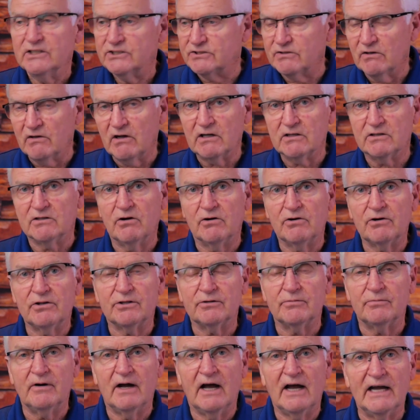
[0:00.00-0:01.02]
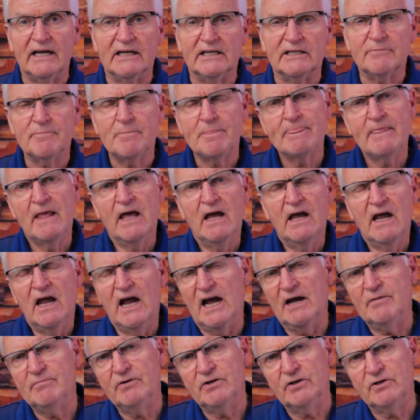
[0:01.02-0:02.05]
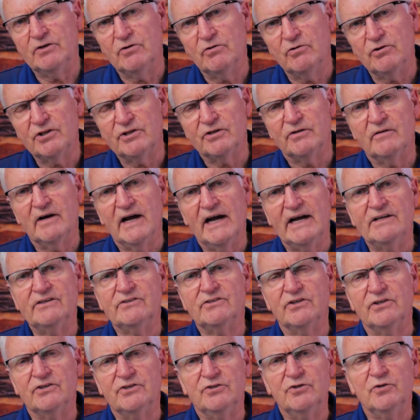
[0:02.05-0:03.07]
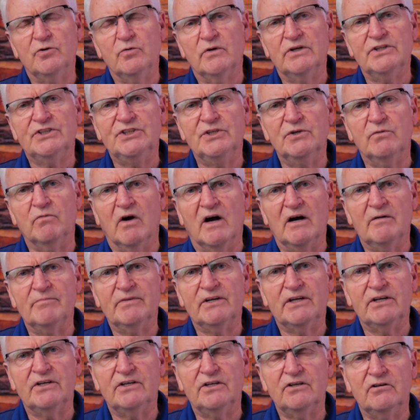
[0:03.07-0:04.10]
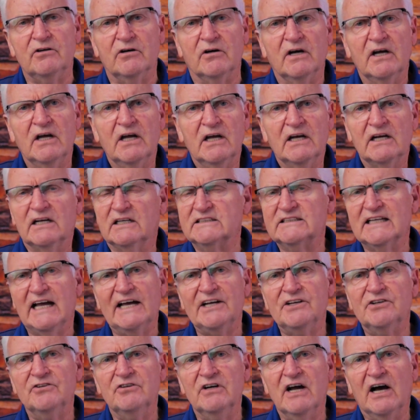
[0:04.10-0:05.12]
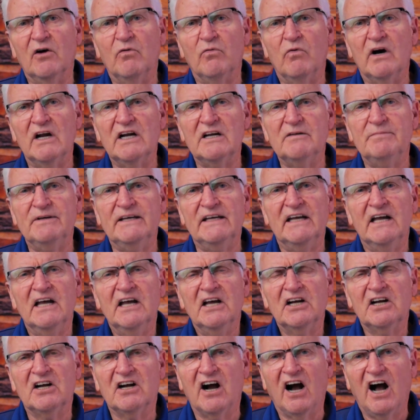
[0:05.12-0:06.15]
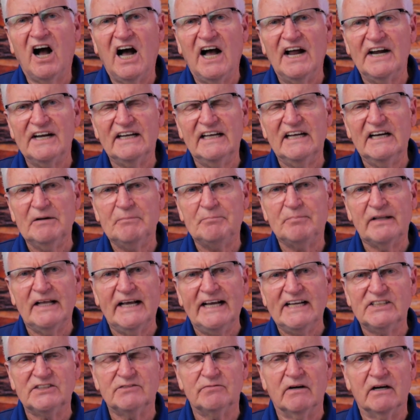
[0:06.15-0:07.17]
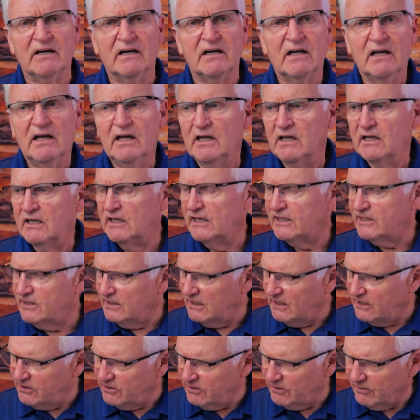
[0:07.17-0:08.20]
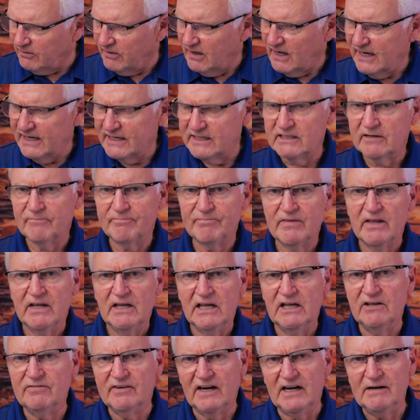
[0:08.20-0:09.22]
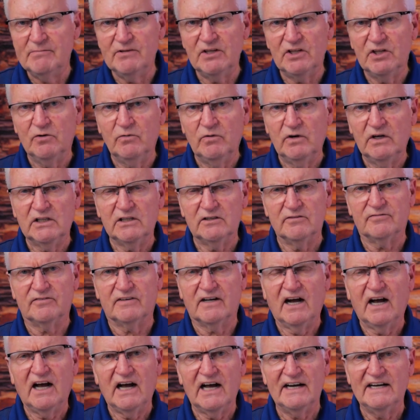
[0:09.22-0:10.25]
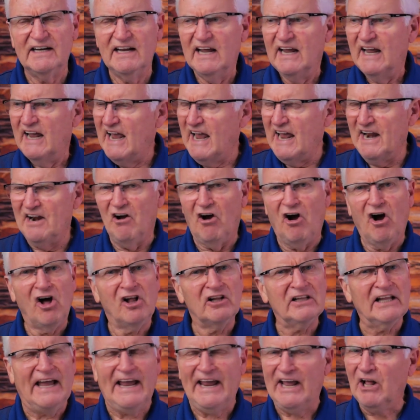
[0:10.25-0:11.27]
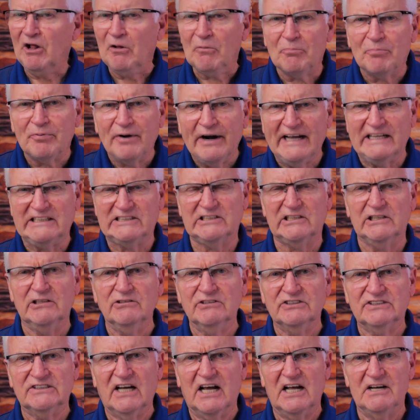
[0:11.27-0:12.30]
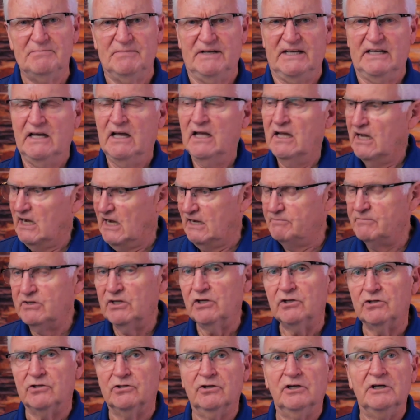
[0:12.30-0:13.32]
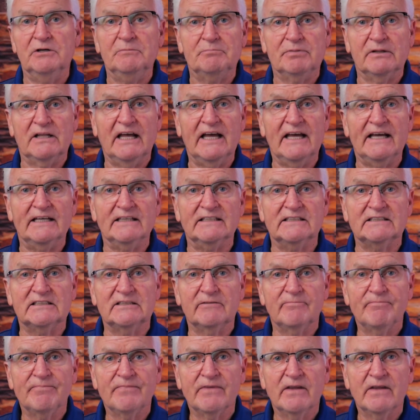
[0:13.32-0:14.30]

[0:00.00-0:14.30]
so I'll go to the right. I'm going to go to the right to do what you want me to do, because I do not want to be caught in a place where, if in the right, if I'm in the will of God and all hell breaks loose on me, I'm in a good place.